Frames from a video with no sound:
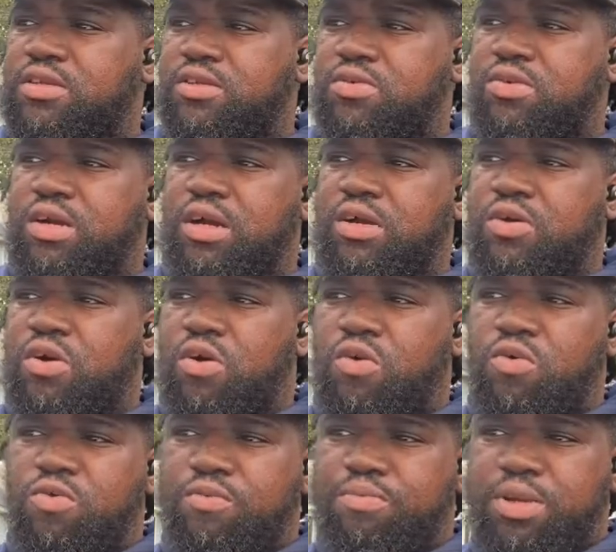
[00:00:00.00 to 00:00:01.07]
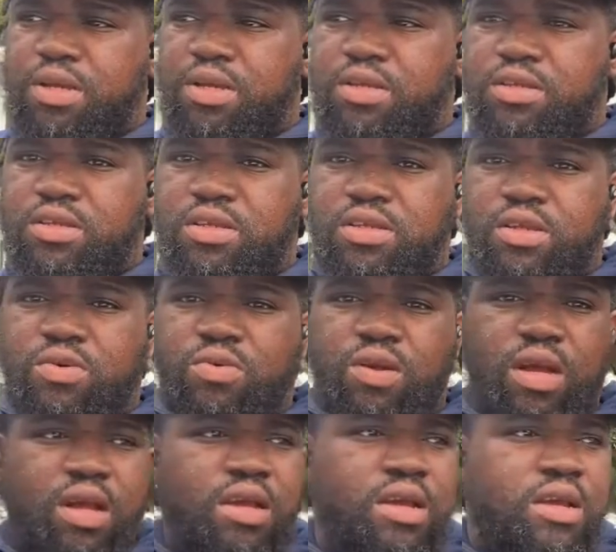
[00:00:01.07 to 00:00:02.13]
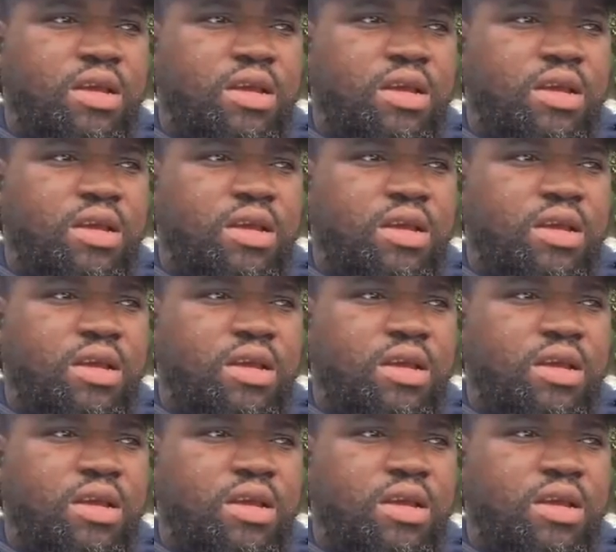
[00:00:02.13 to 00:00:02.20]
Then you got Cole Beasley. Then you got